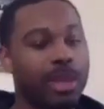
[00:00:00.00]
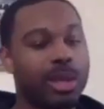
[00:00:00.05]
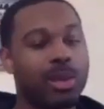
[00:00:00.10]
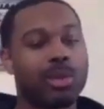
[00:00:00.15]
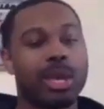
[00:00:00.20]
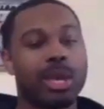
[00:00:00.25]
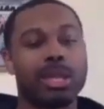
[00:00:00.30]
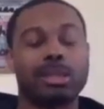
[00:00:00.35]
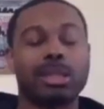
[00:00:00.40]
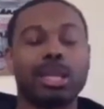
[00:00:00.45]
mean
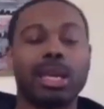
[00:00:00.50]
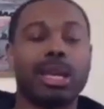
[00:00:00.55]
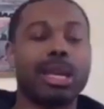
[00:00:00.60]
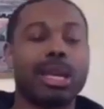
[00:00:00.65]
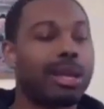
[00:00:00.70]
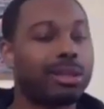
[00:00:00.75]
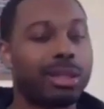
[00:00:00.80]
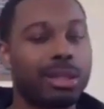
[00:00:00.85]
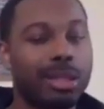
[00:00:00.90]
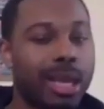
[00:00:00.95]
you can't stand
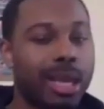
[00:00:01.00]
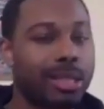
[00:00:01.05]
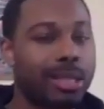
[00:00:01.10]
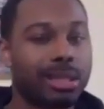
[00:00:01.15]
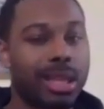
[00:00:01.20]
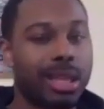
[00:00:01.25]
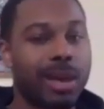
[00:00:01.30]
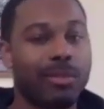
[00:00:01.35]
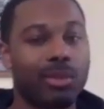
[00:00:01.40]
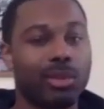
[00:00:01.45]
out at the next
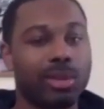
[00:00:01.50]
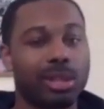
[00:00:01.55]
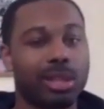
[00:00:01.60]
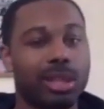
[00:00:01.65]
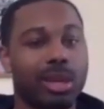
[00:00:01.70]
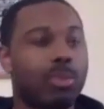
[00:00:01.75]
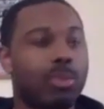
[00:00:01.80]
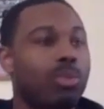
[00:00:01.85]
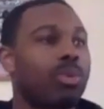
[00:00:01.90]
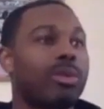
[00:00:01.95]
level and,
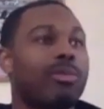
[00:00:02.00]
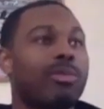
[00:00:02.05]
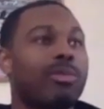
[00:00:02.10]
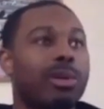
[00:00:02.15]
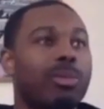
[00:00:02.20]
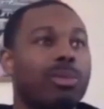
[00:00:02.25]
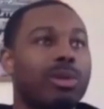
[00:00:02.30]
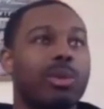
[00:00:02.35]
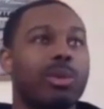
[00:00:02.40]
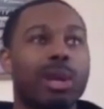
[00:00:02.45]
and, right.
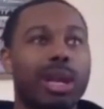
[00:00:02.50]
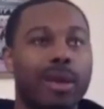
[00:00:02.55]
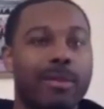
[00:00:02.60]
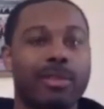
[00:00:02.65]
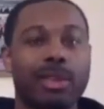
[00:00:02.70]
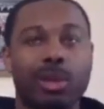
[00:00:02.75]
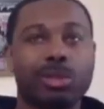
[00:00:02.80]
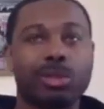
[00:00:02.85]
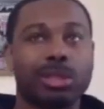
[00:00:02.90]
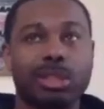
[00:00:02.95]
and whatever
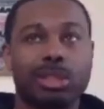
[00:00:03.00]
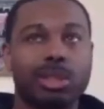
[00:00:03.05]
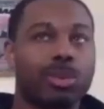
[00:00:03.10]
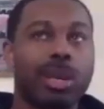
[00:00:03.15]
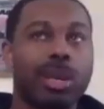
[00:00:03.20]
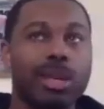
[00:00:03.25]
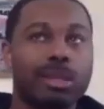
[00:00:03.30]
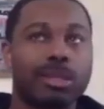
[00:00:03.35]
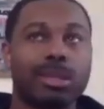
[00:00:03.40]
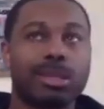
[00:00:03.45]
your
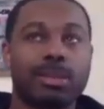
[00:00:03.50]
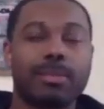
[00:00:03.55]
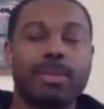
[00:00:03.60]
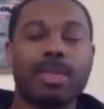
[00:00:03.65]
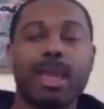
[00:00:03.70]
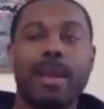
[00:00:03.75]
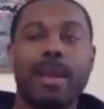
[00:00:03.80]
situation is.